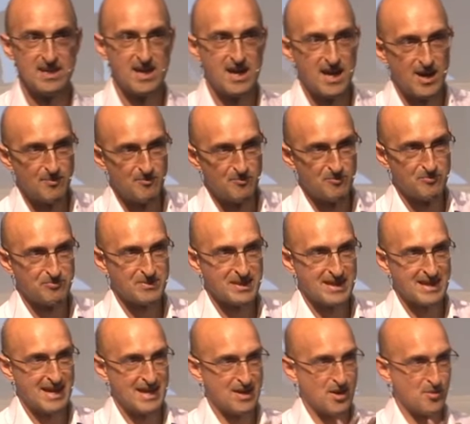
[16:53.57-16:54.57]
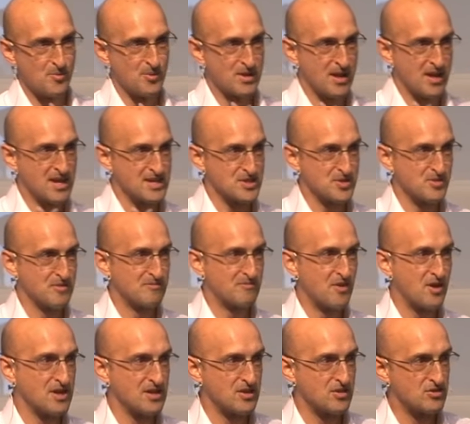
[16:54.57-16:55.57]
And I would like to
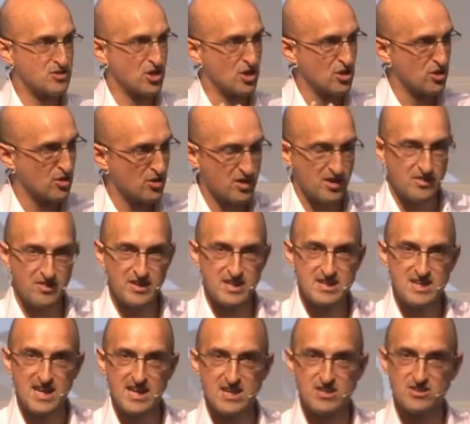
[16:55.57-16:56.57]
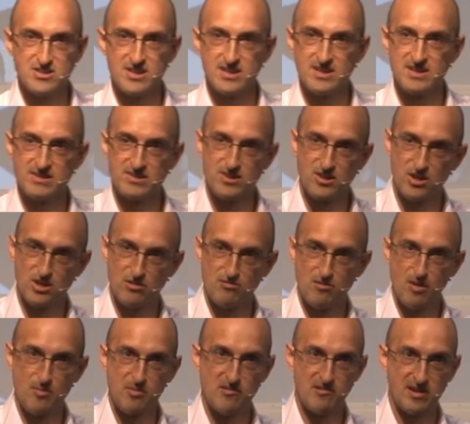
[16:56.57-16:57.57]
invite you to look at the data that
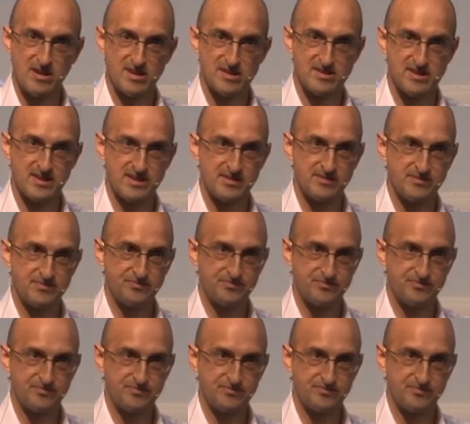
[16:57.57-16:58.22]
corroborates it.